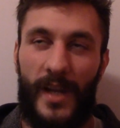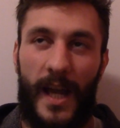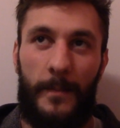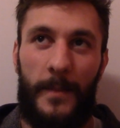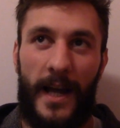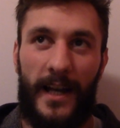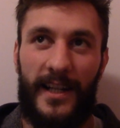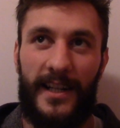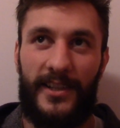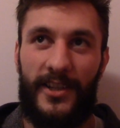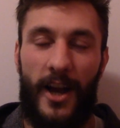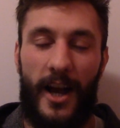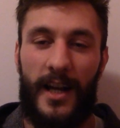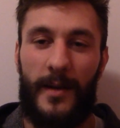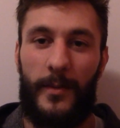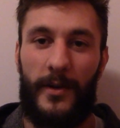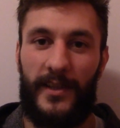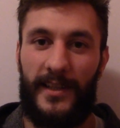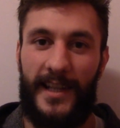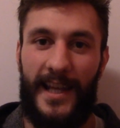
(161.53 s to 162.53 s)
I'm not going to
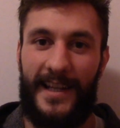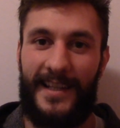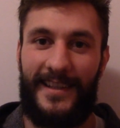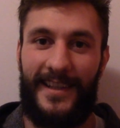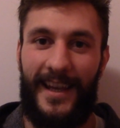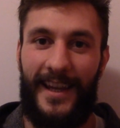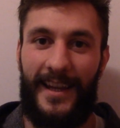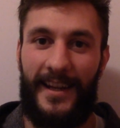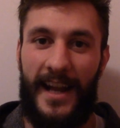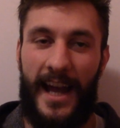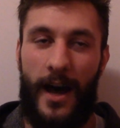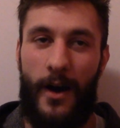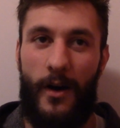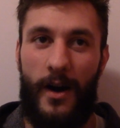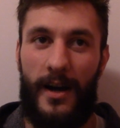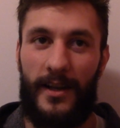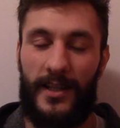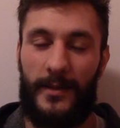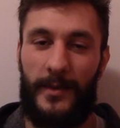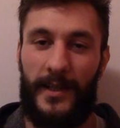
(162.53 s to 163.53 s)
talk about the next day and how
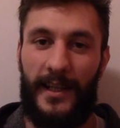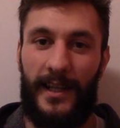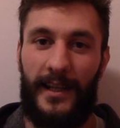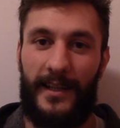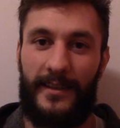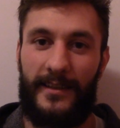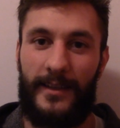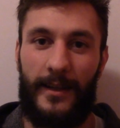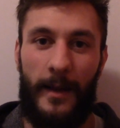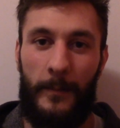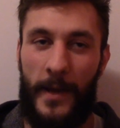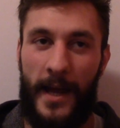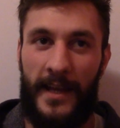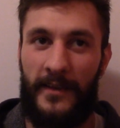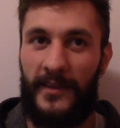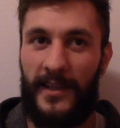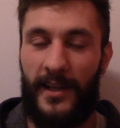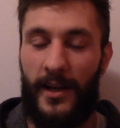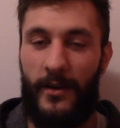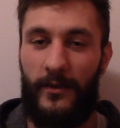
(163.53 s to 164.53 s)
awesome it gets. I'm not
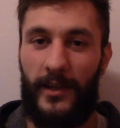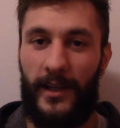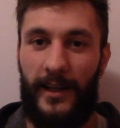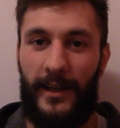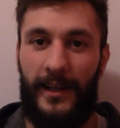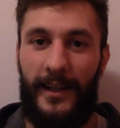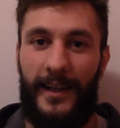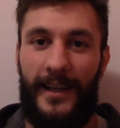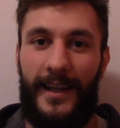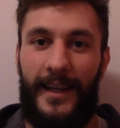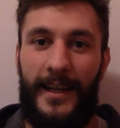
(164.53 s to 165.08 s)
even going to go there.